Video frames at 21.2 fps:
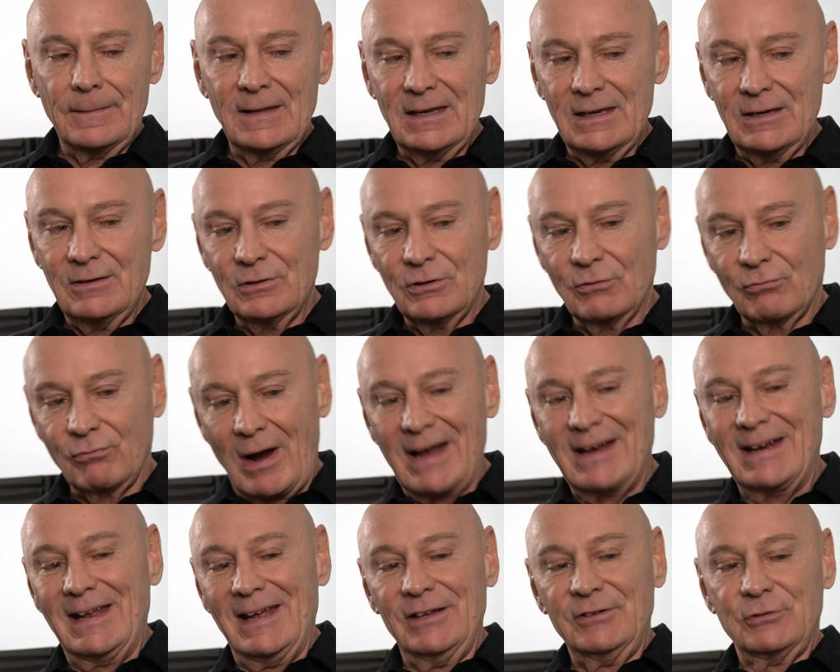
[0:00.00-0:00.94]
The, the
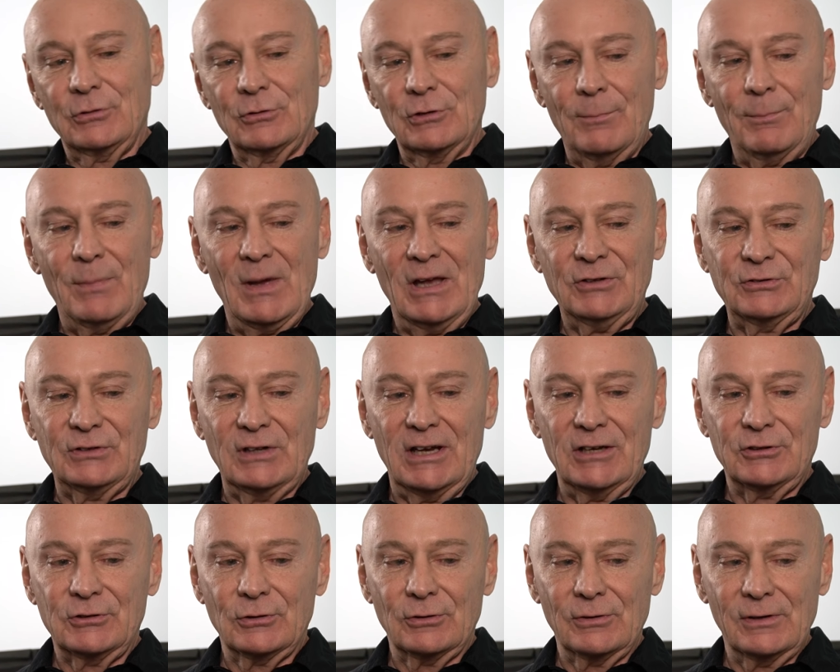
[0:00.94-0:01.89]
right answer and the best
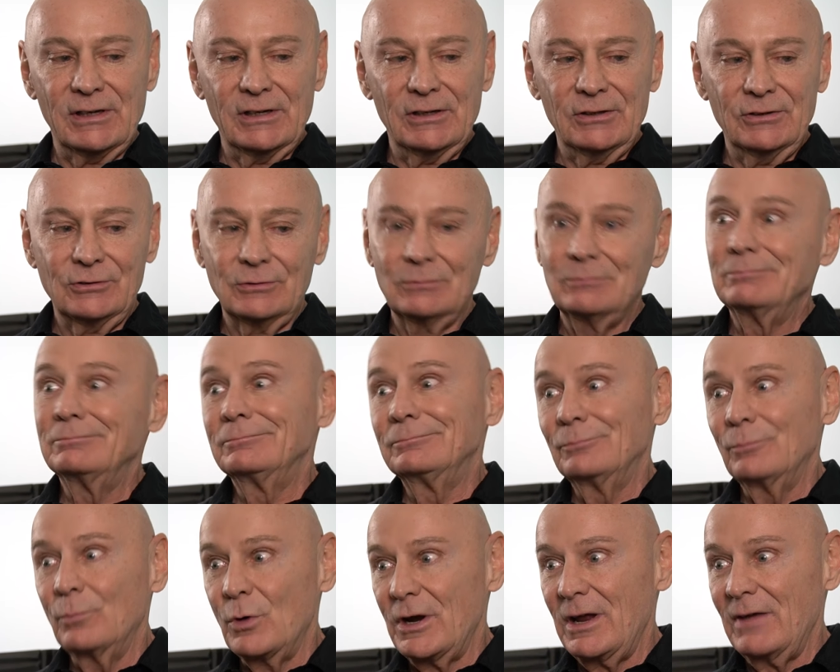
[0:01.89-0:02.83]
answer is
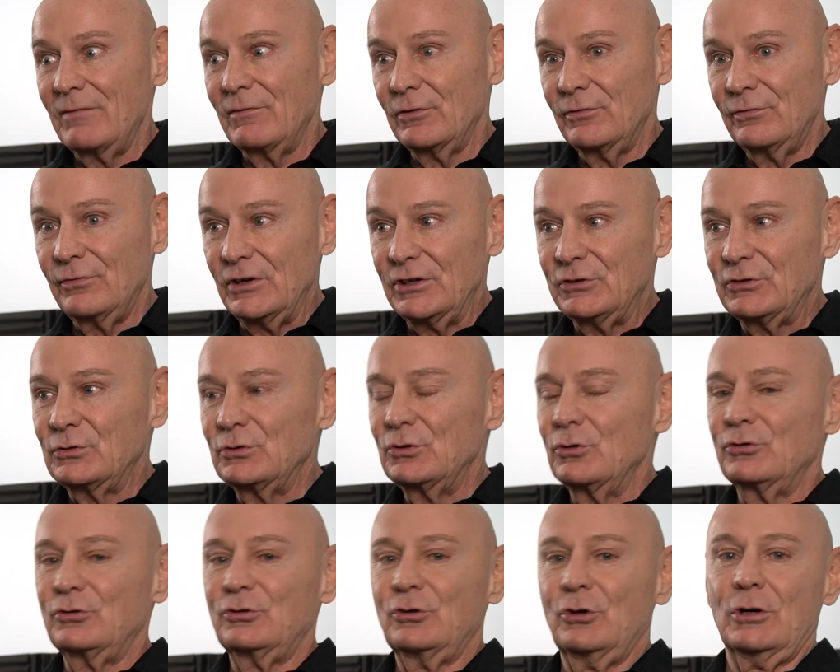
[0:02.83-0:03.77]
whatever fits
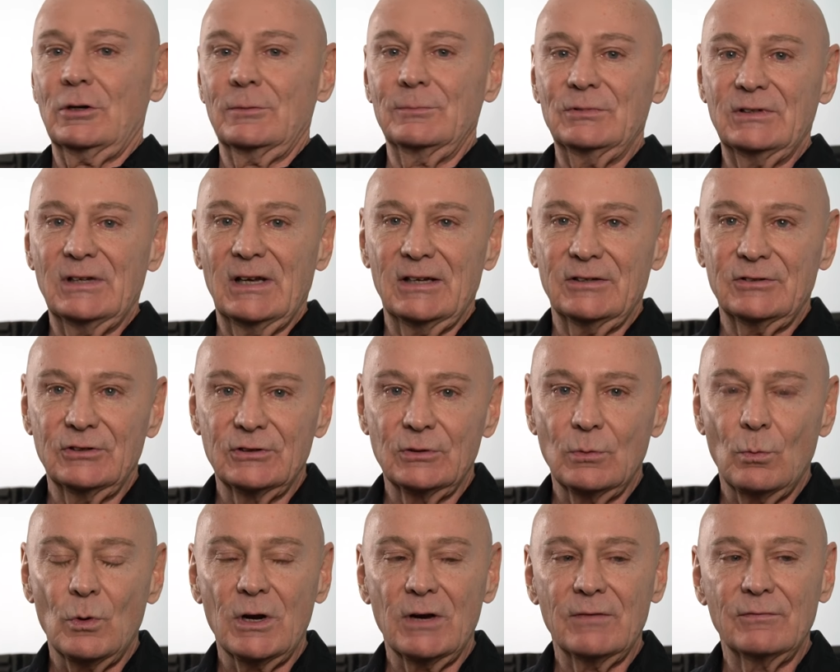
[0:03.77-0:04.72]
your circumstances
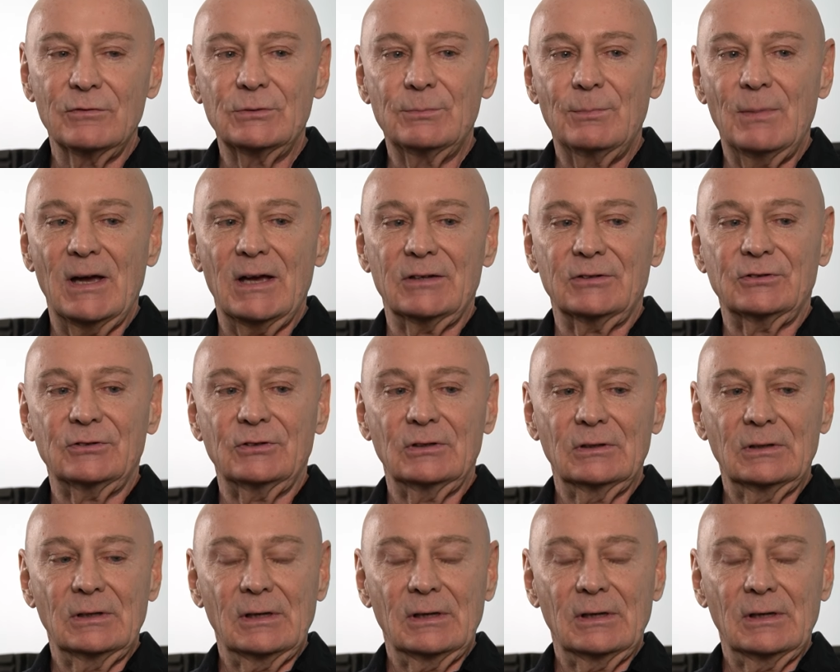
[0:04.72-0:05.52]
and whatever's best.